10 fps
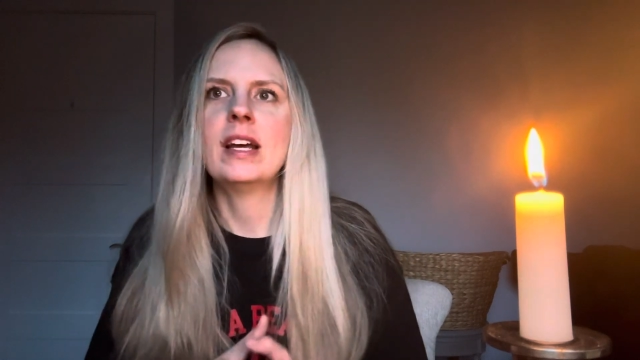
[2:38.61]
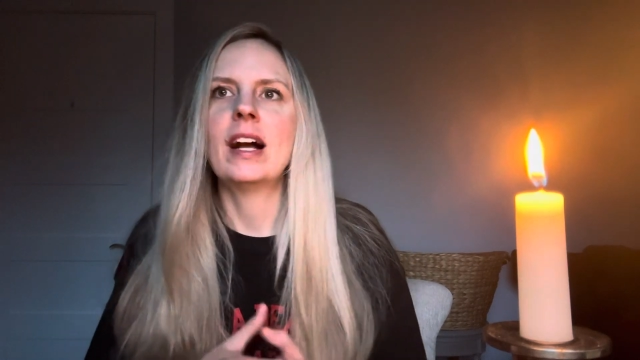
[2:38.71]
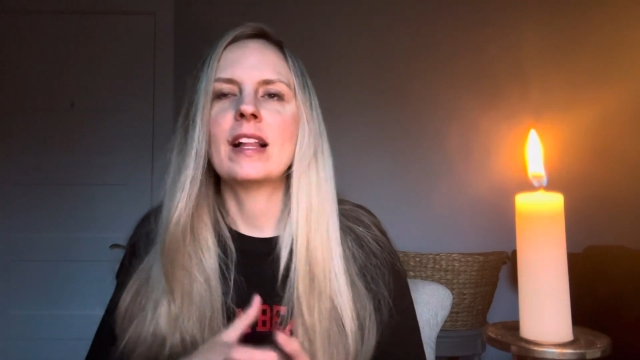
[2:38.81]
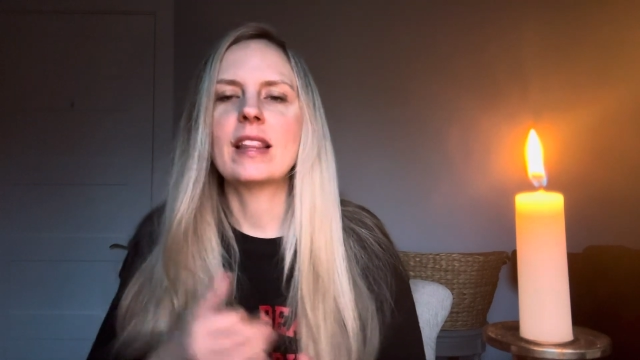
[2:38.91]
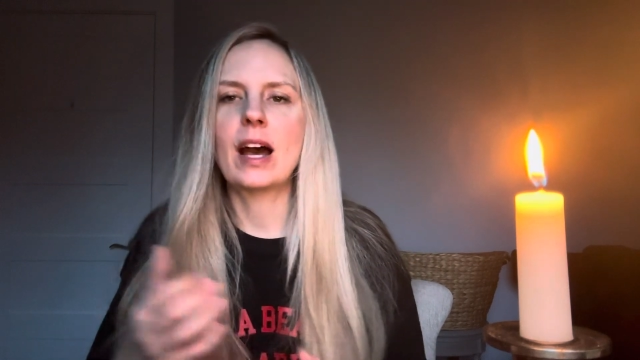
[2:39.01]

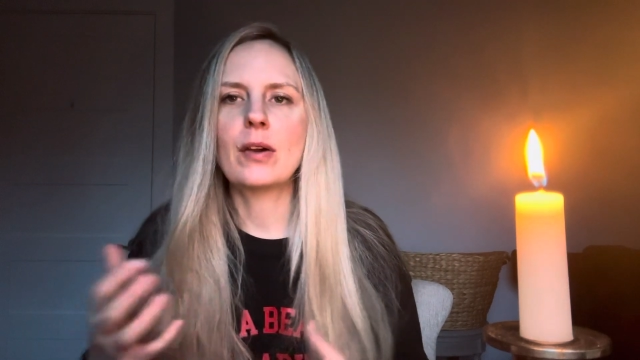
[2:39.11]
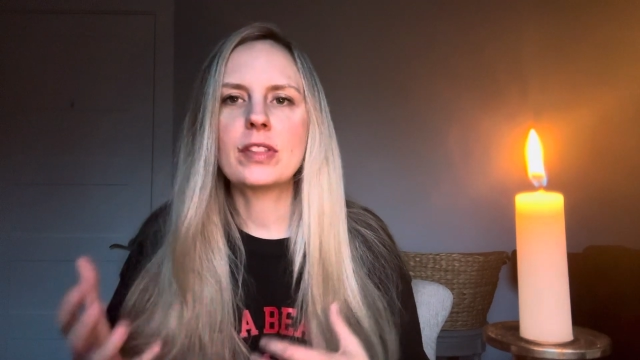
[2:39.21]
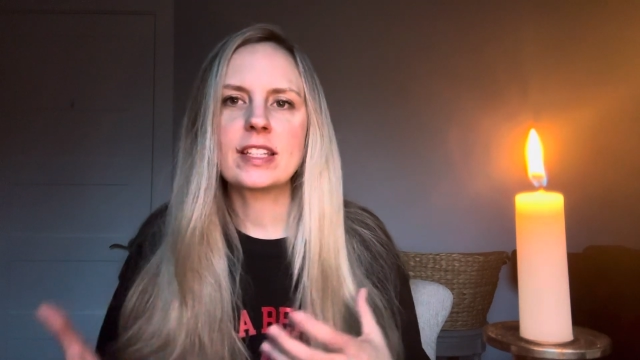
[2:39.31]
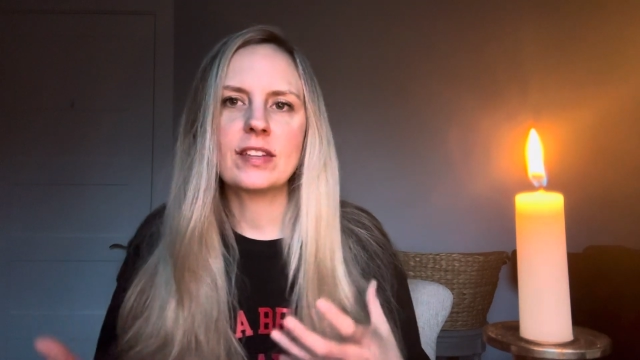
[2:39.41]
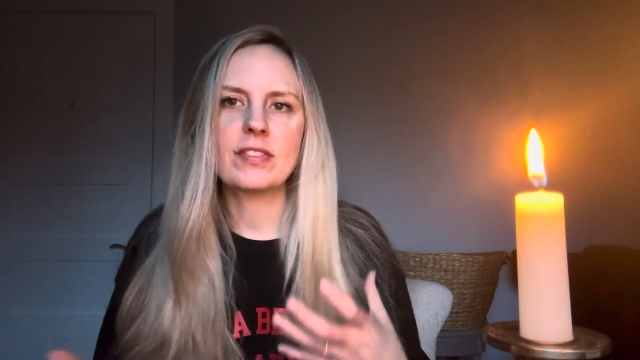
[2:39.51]
Allow the
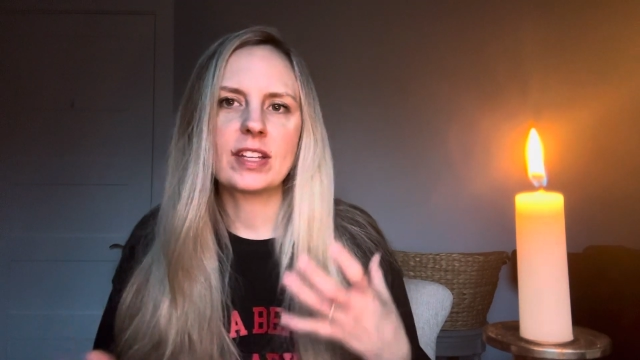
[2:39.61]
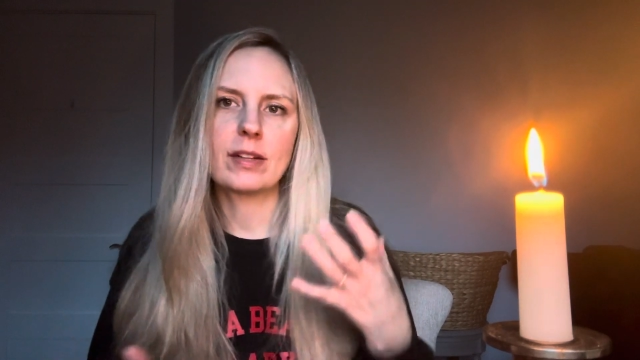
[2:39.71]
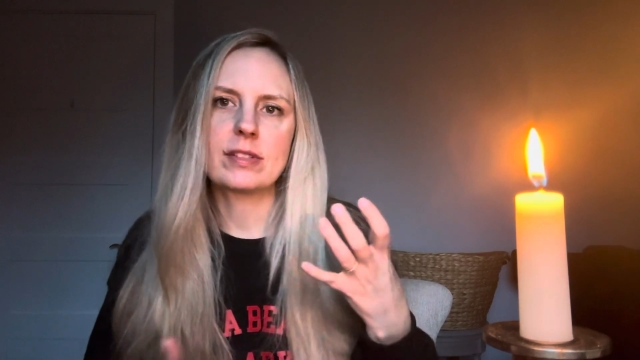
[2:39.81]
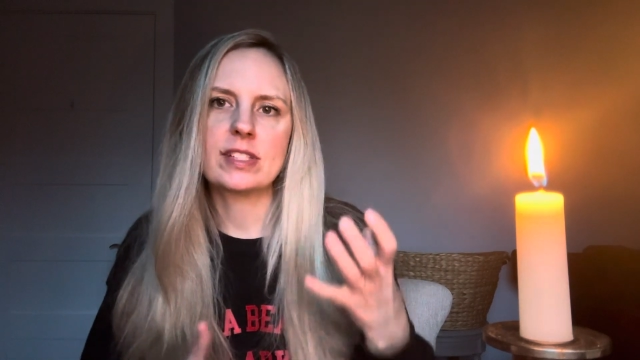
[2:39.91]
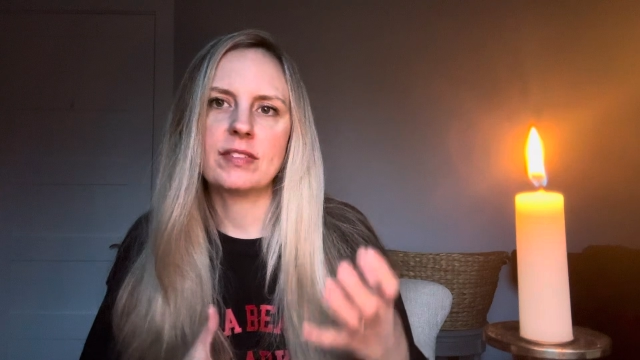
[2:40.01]
giving and
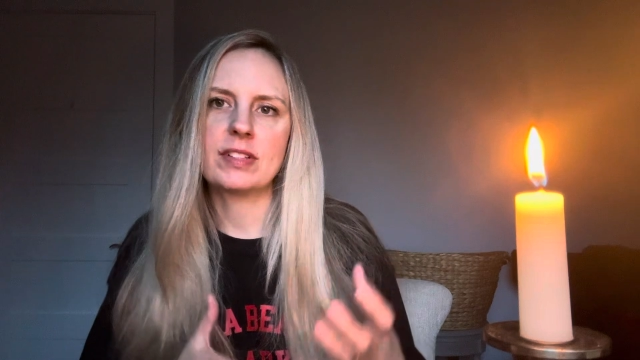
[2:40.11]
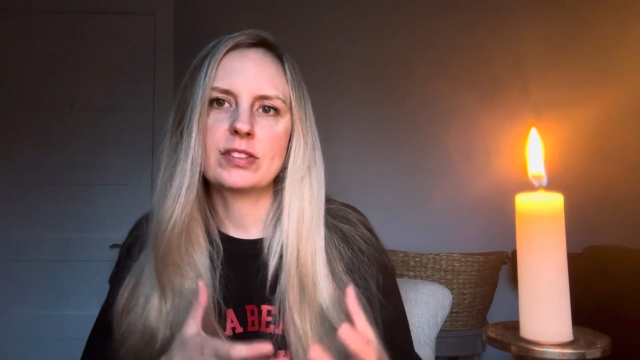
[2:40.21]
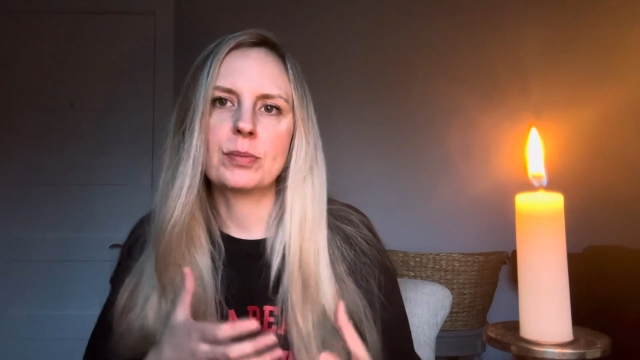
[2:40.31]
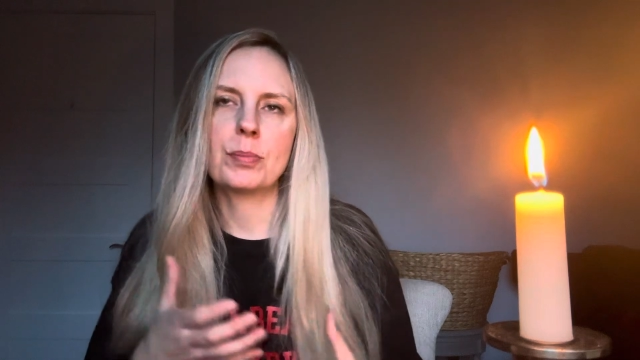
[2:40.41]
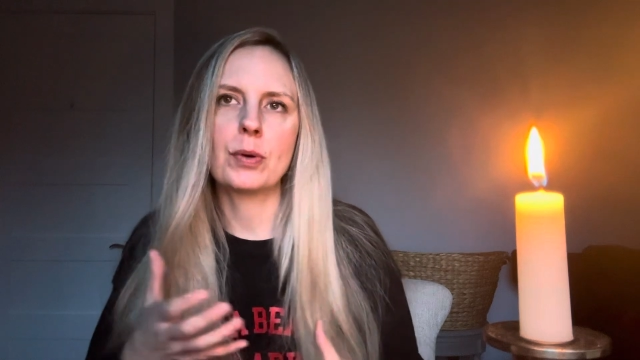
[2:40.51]
receiving
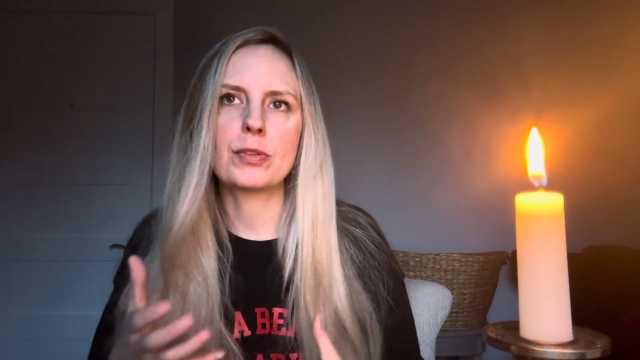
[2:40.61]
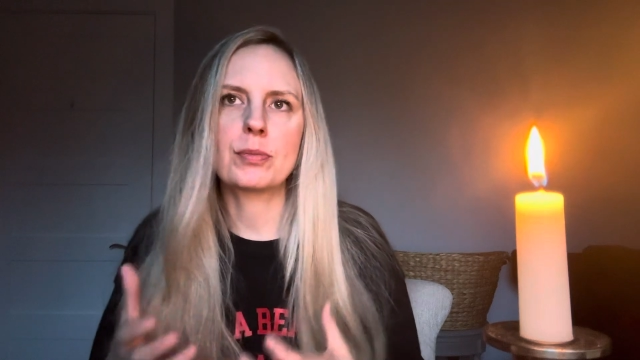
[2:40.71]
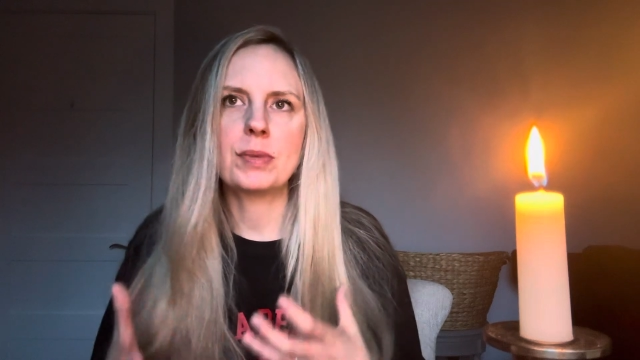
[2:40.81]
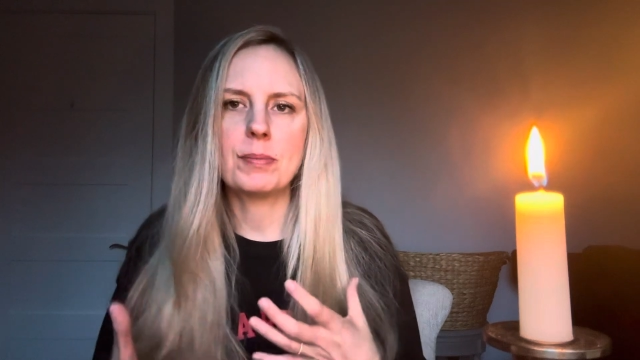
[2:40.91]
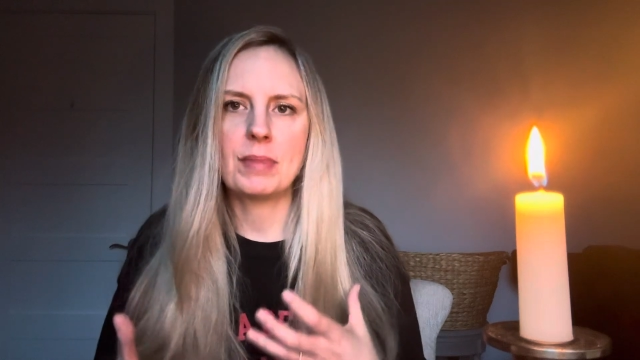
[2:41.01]
to both
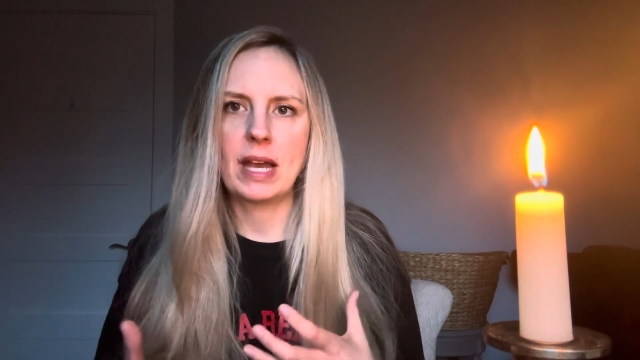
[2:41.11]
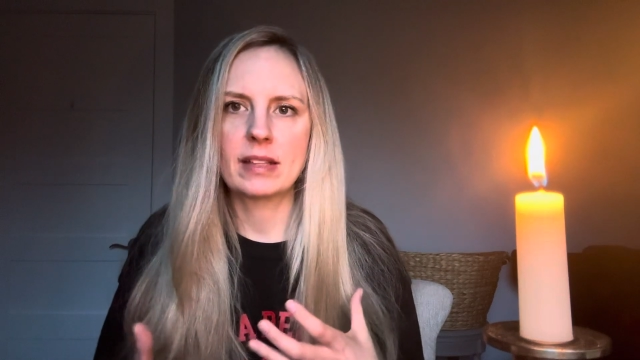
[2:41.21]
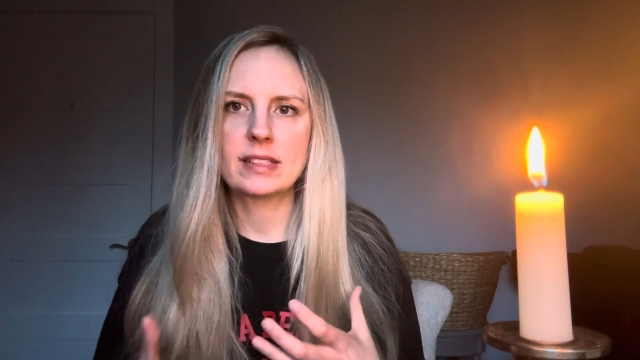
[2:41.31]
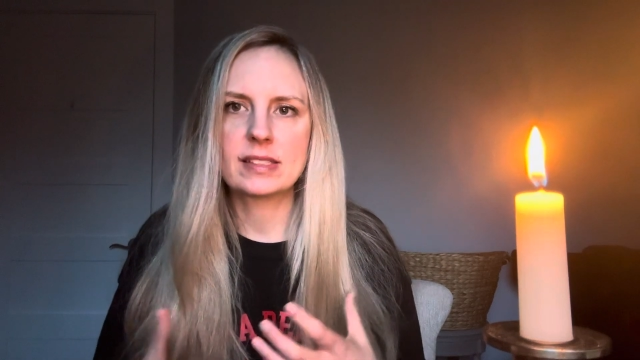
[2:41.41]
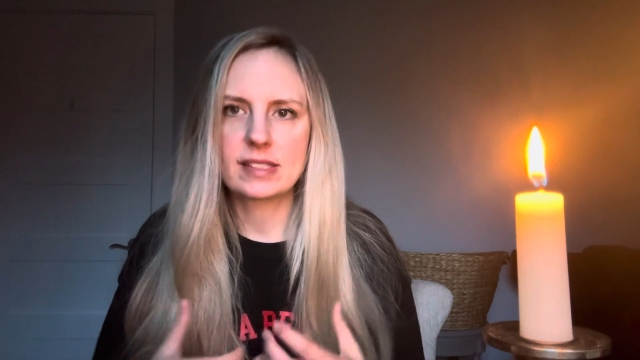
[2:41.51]
be
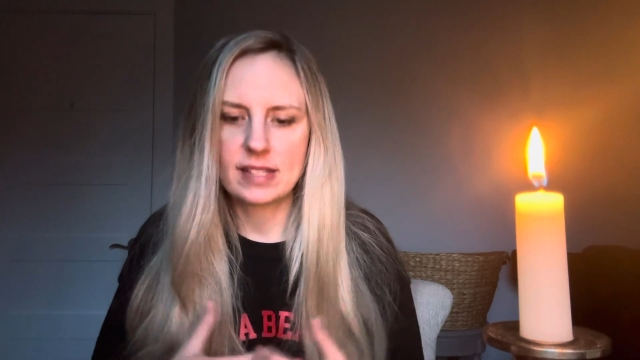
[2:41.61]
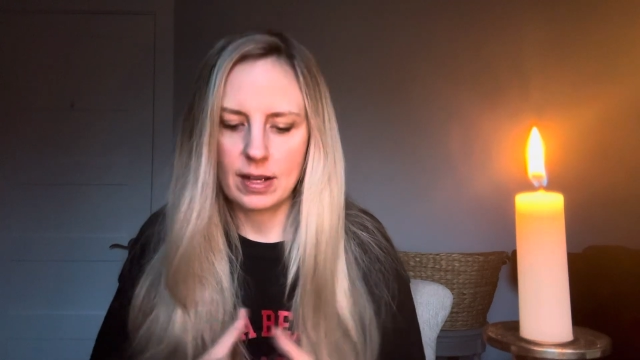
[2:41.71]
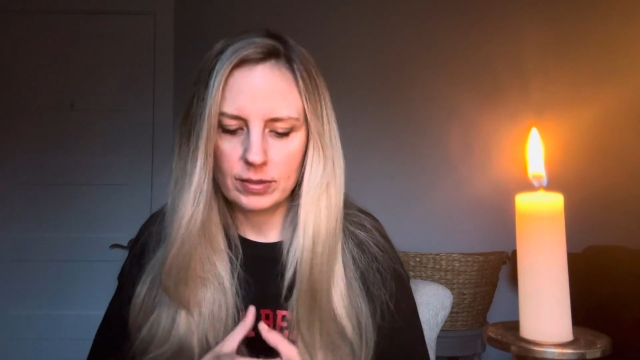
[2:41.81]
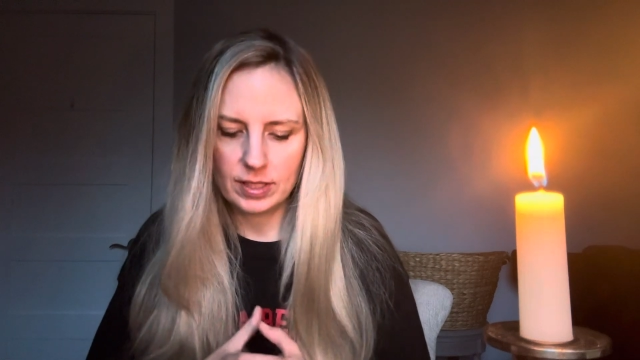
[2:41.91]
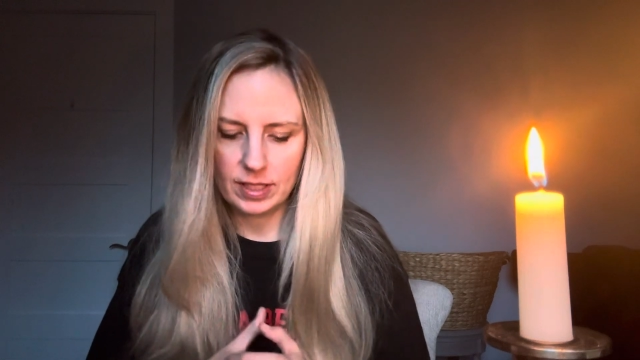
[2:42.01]
balanced
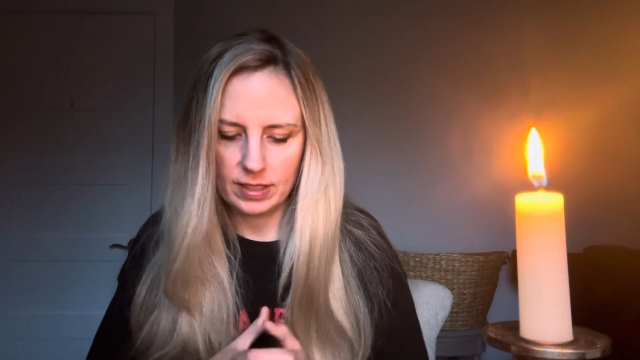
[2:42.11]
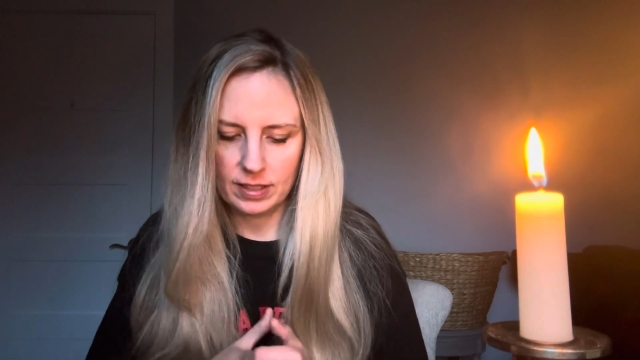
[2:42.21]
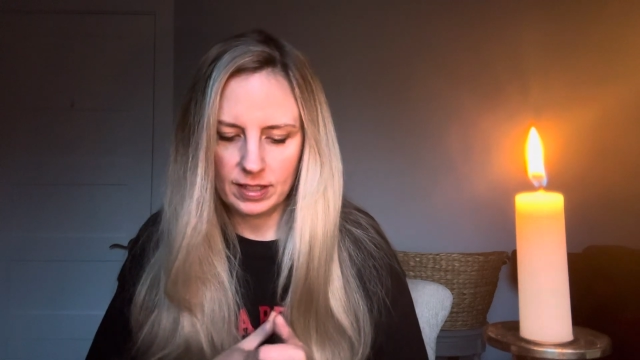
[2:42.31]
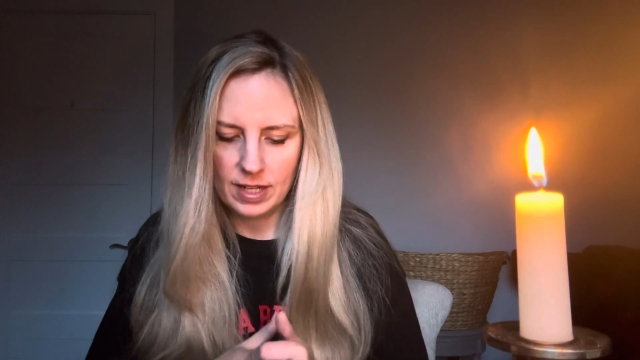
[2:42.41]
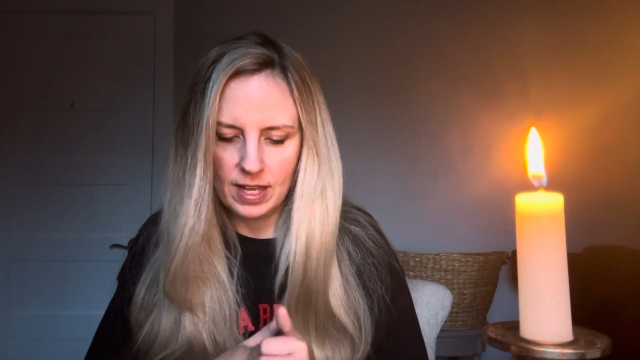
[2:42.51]
out here.